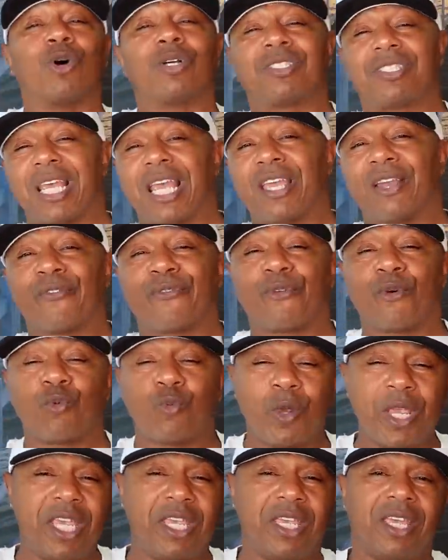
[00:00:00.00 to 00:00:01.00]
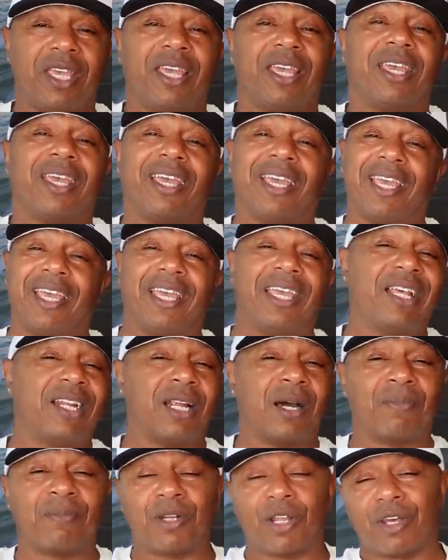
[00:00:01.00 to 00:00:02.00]
or take them for week and end
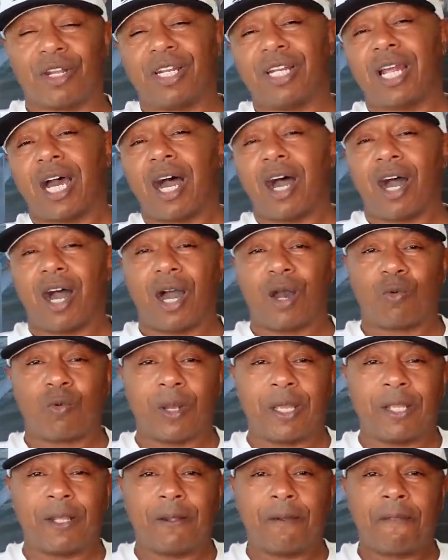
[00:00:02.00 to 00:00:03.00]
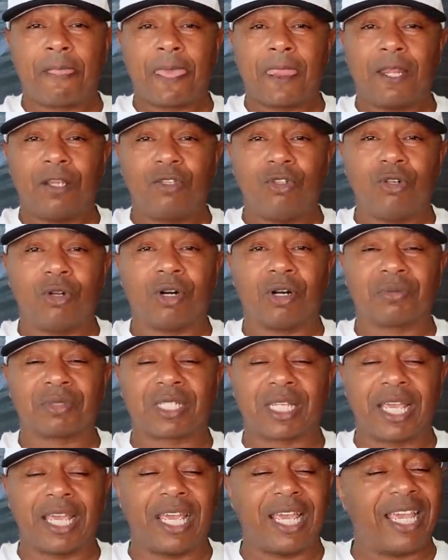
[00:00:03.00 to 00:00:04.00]
up learning the hard way. You know what I'm
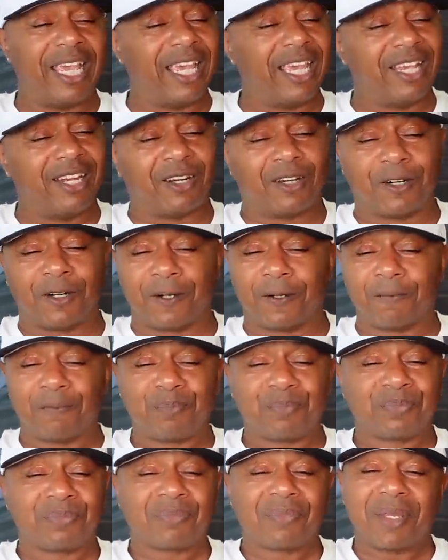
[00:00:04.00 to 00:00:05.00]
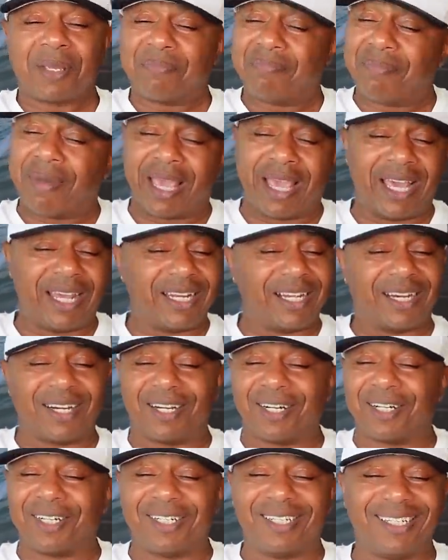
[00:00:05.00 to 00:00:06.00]
saying? And um, man,
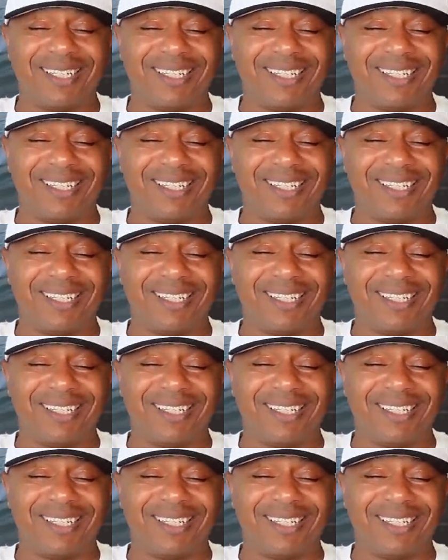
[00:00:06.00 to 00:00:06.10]
uh,